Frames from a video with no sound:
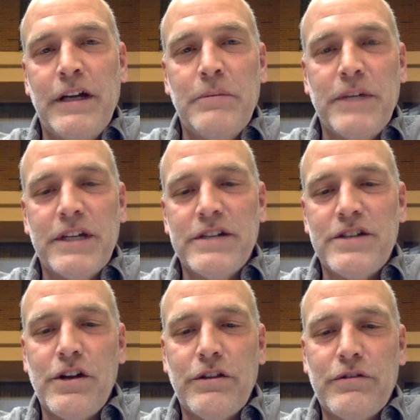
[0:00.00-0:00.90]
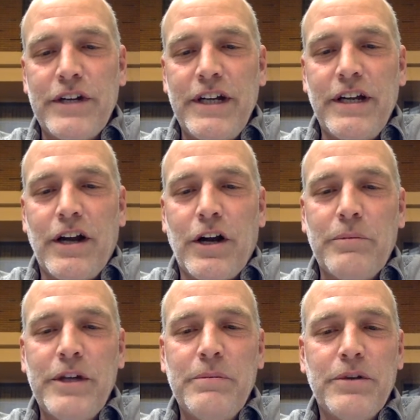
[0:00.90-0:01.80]
because all 3 are
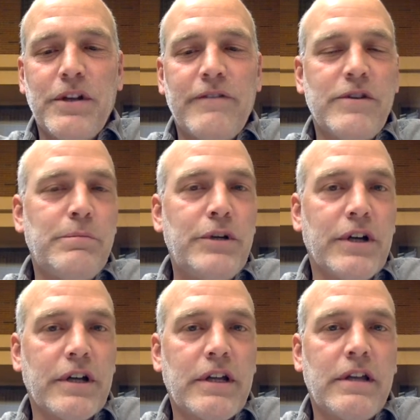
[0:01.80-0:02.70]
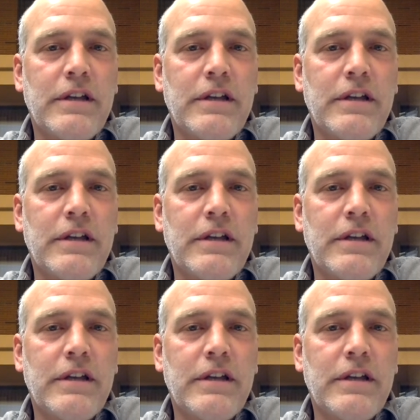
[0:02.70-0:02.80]
people of the book,